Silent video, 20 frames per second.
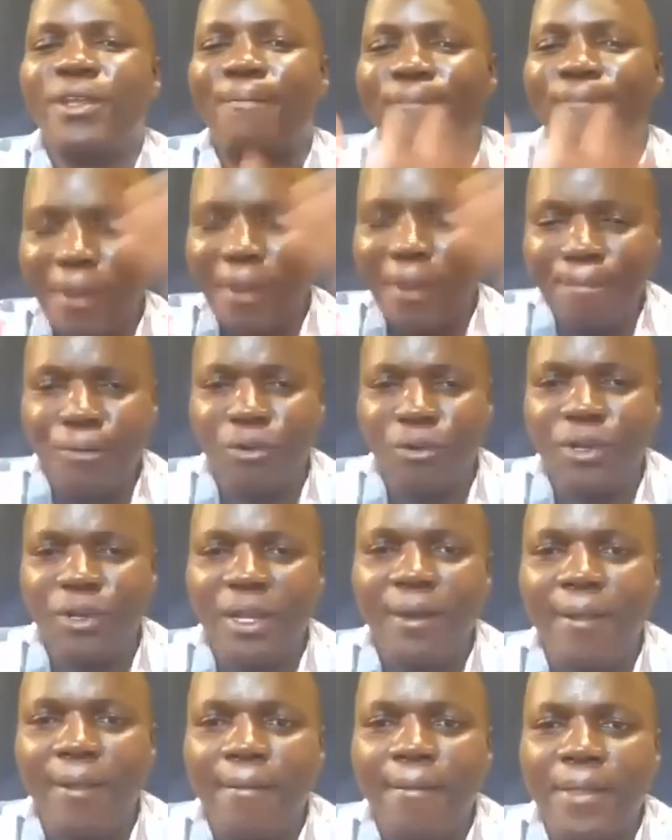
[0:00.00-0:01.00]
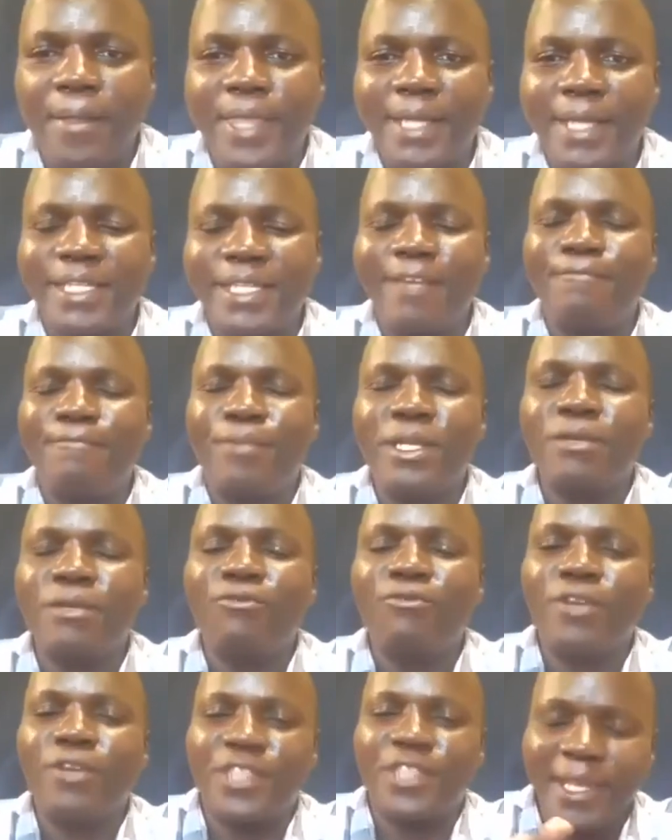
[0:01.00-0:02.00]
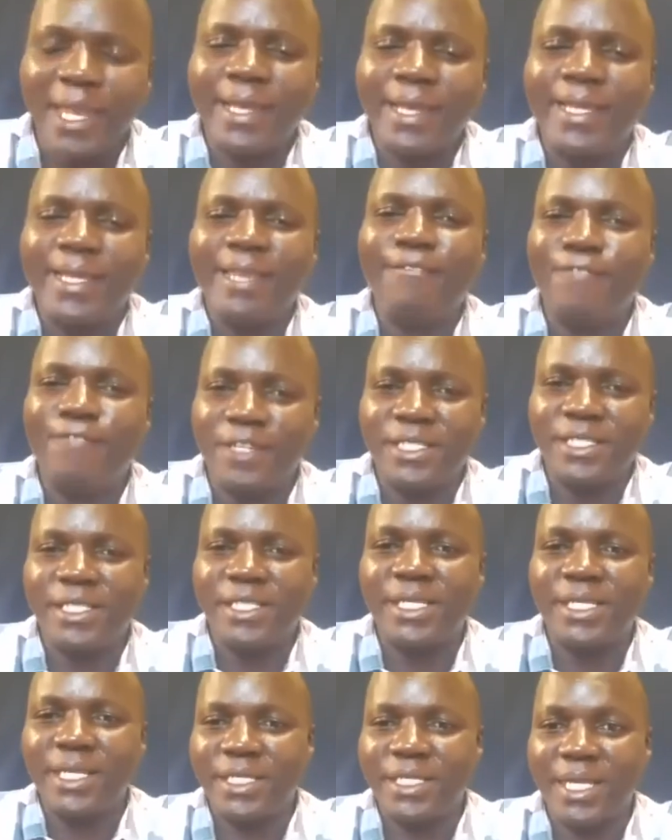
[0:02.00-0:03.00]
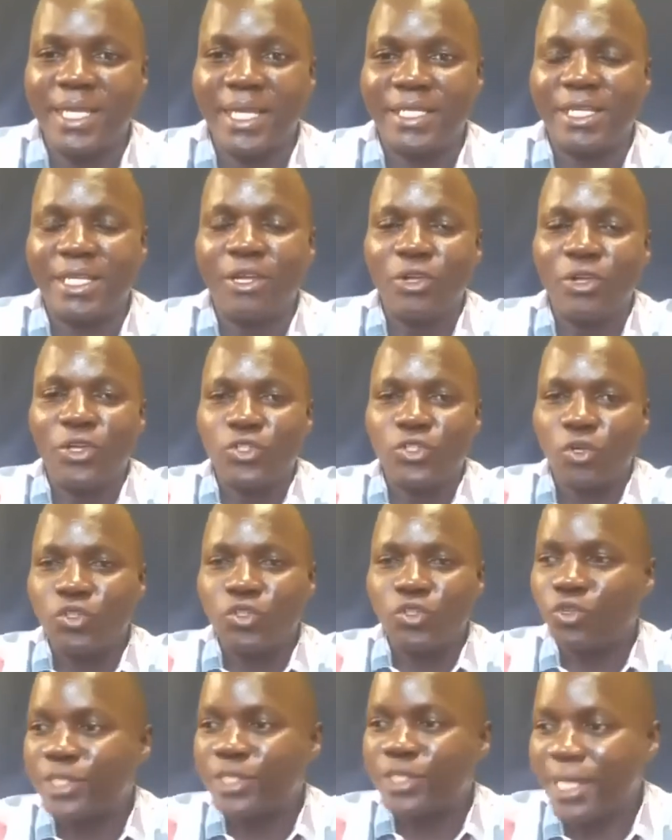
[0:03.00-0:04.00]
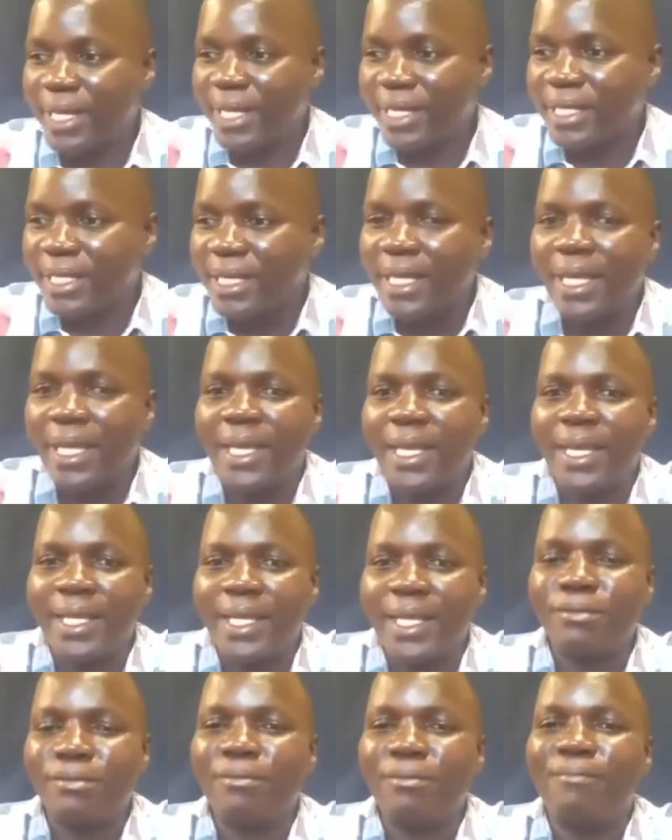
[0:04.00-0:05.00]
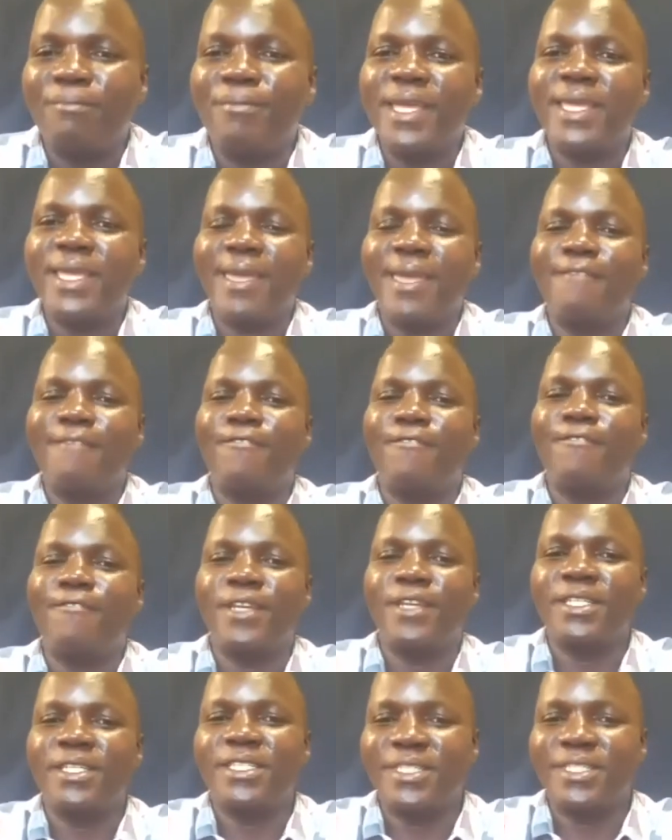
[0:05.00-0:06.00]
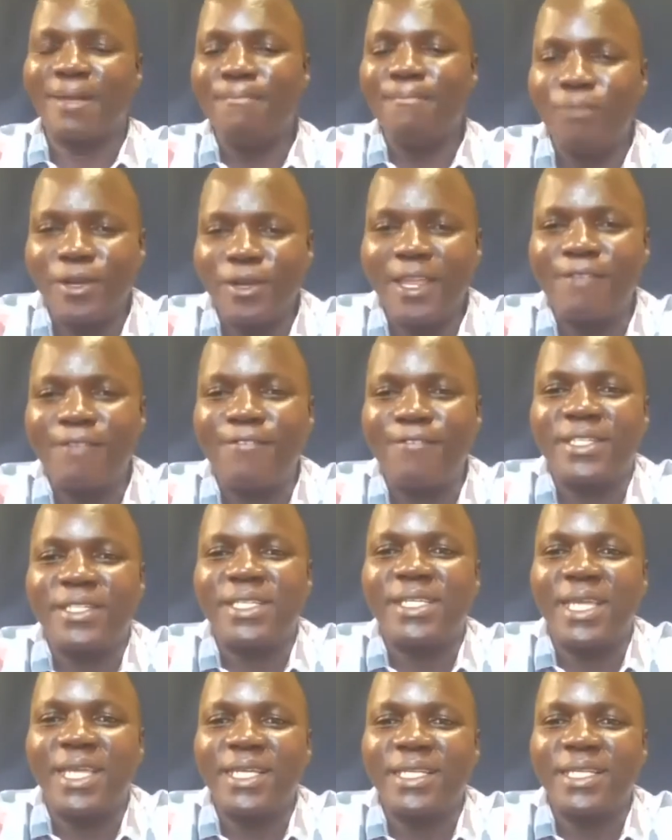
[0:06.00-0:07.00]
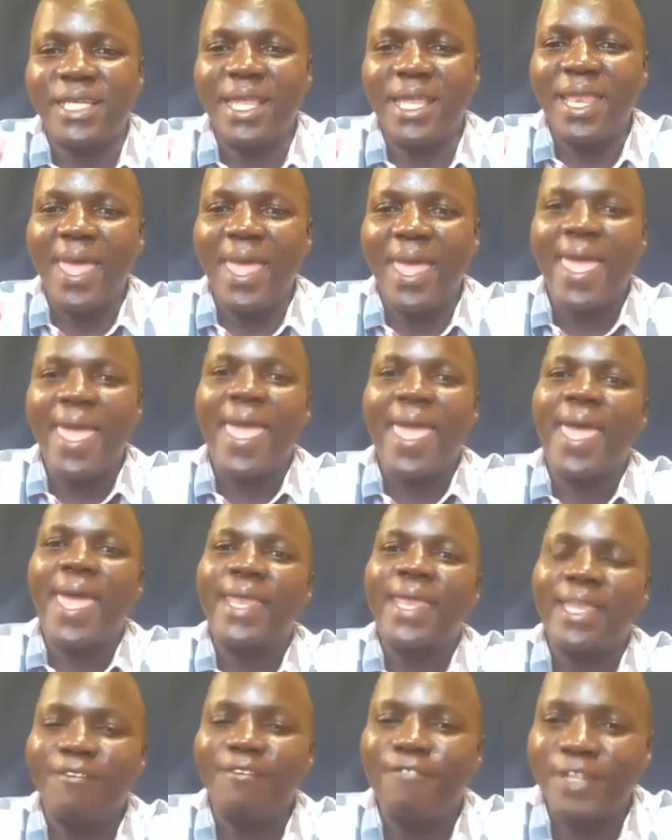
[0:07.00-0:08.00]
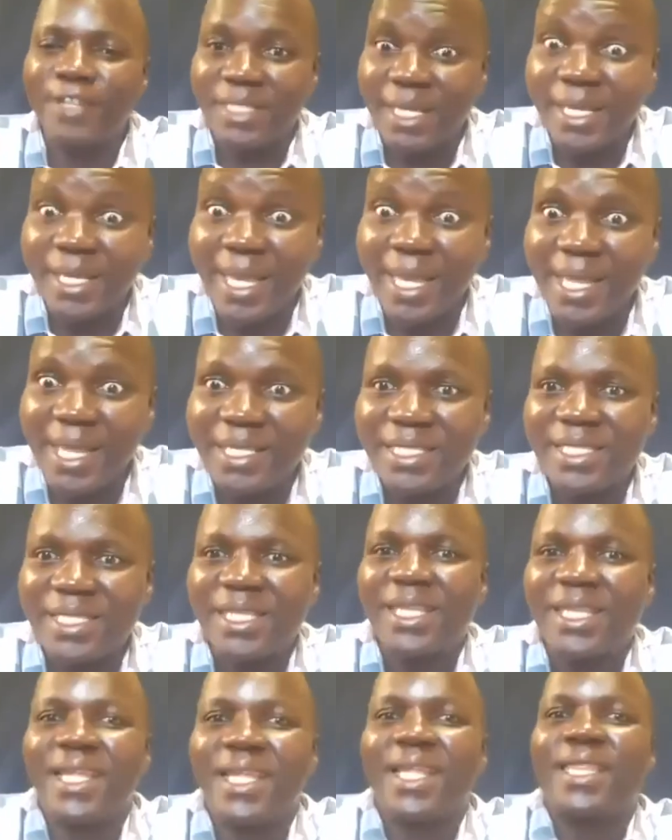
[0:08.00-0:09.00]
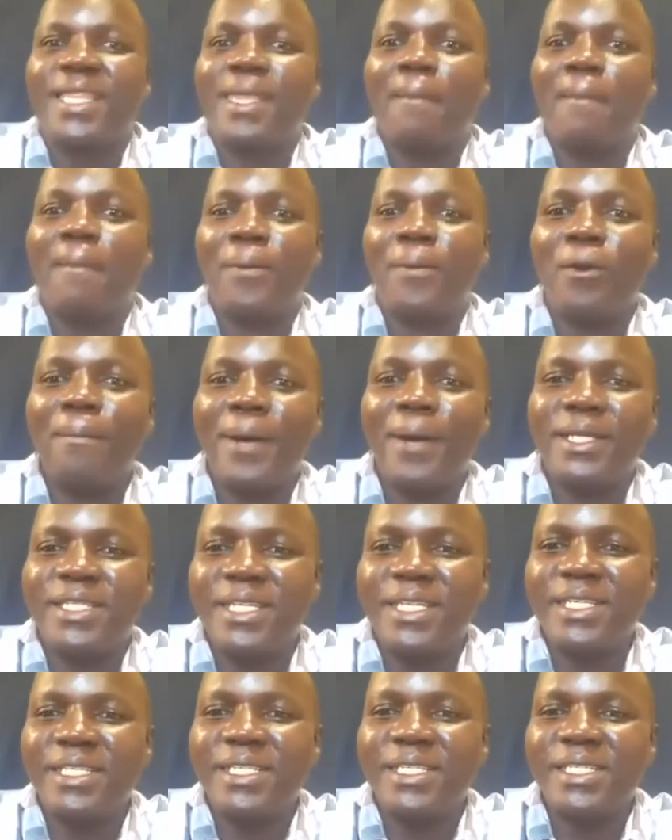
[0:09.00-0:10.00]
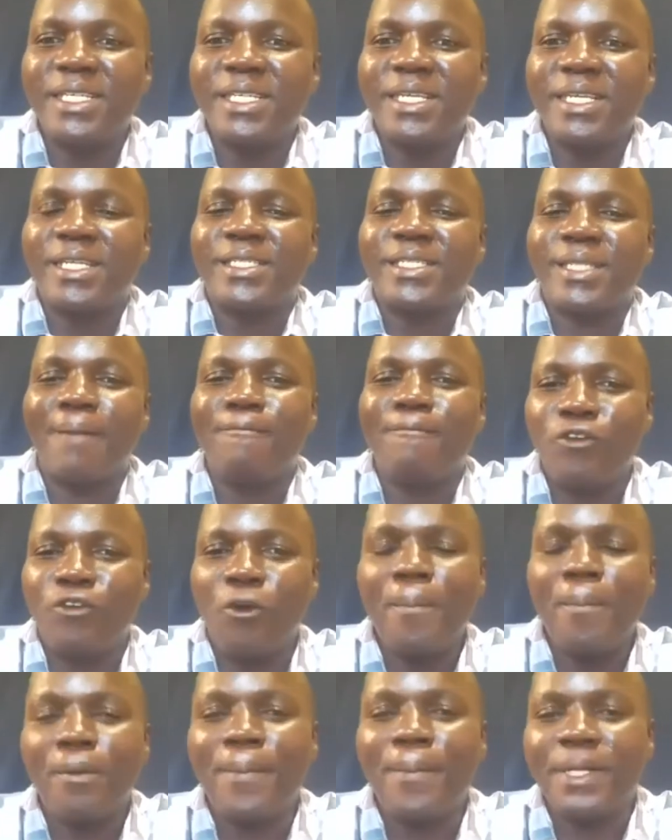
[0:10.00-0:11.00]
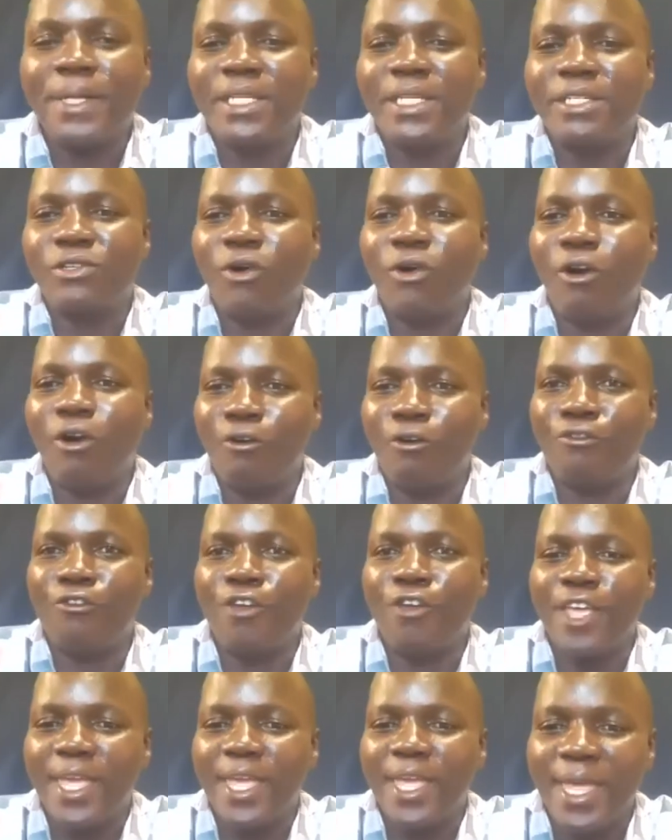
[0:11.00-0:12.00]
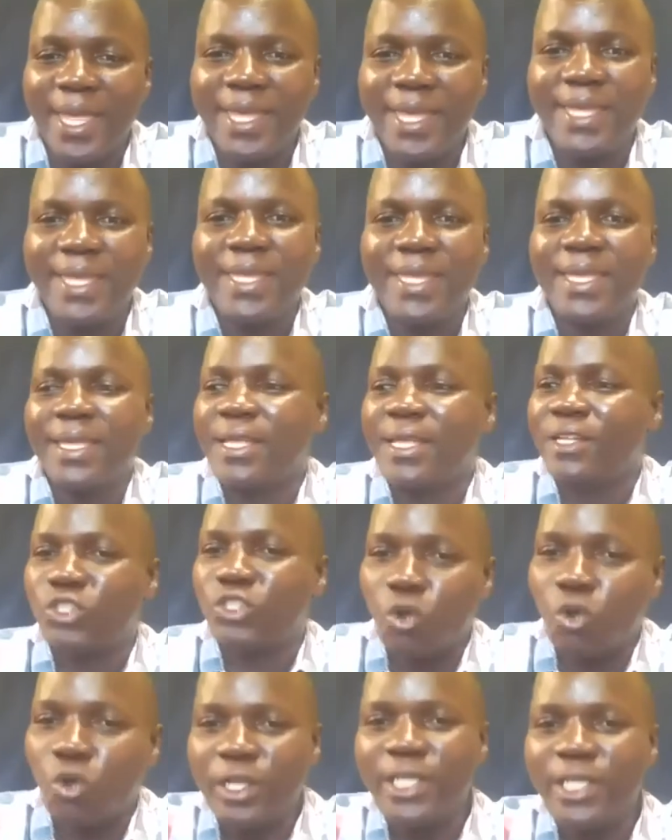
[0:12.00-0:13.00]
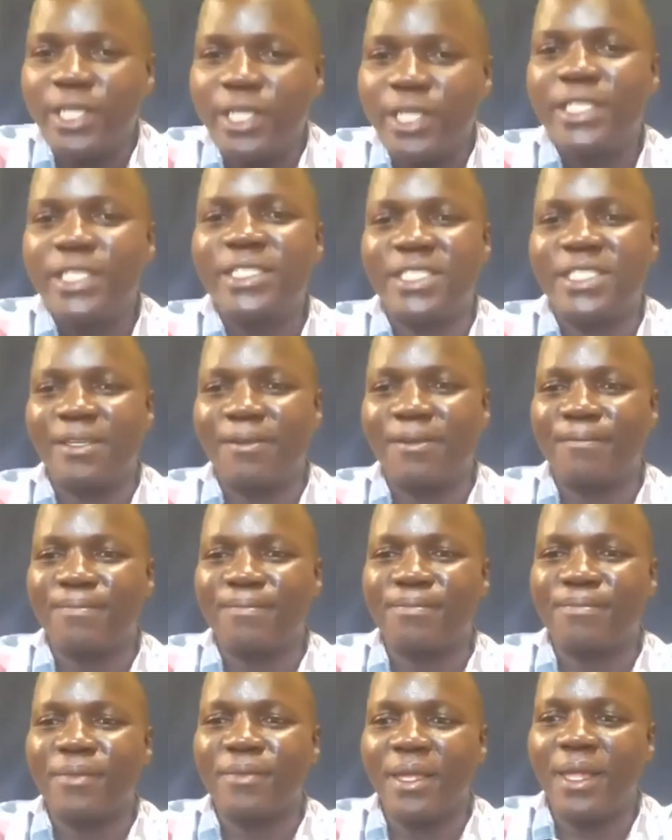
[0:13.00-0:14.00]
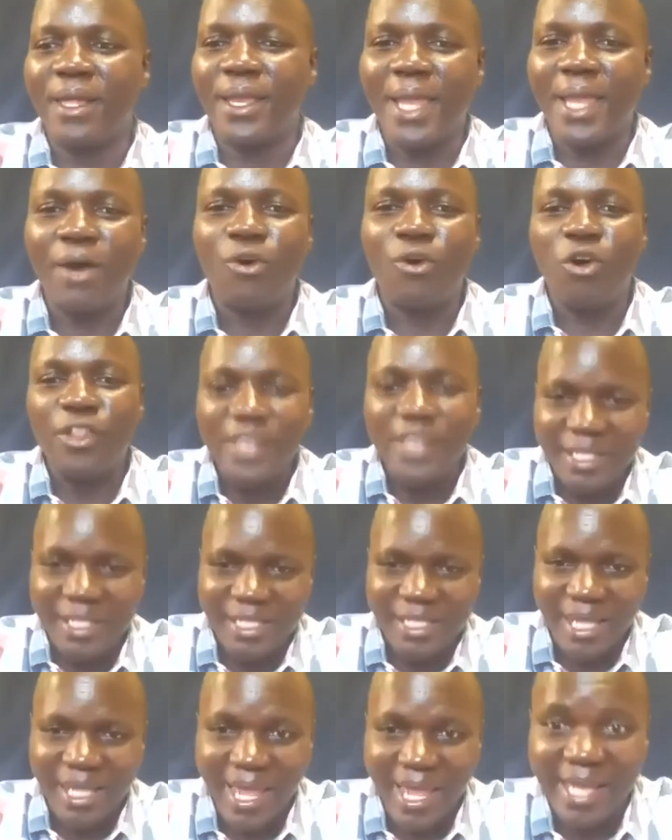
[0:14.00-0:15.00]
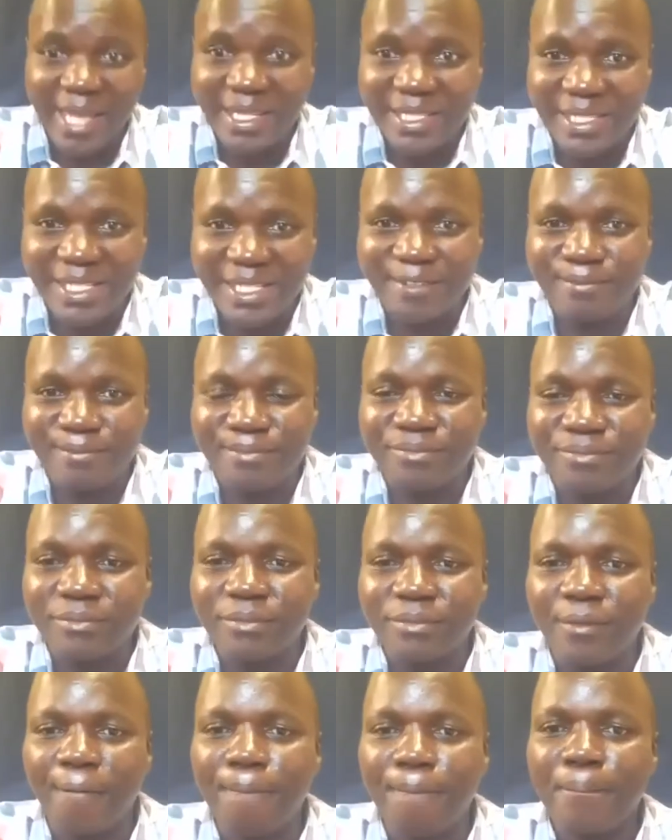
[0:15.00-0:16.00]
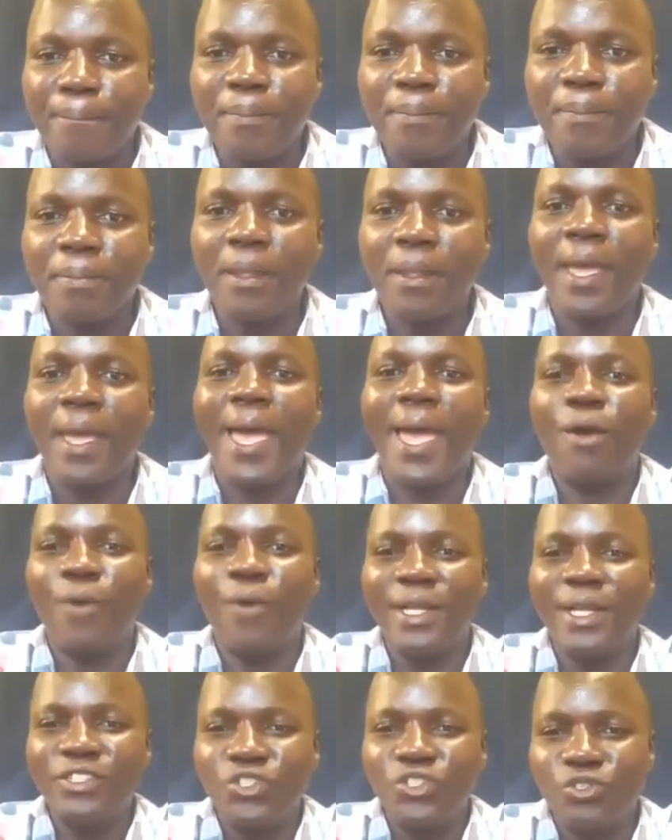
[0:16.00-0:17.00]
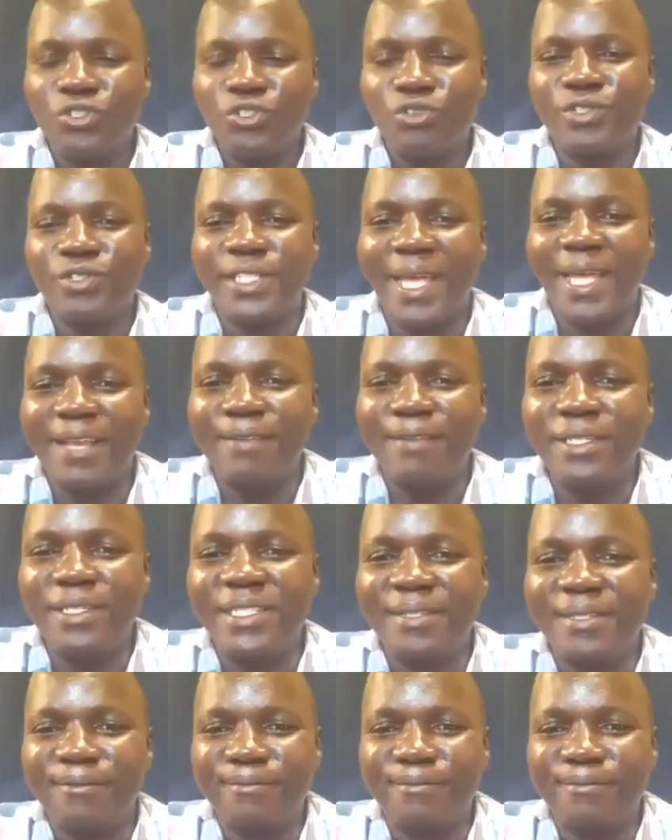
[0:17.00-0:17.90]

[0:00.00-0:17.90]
people that have been thoroughly investigated. So today, let's make a very simple investigation and investigate the properties, some few properties of a solid. Now on this slide, I want you to tell me,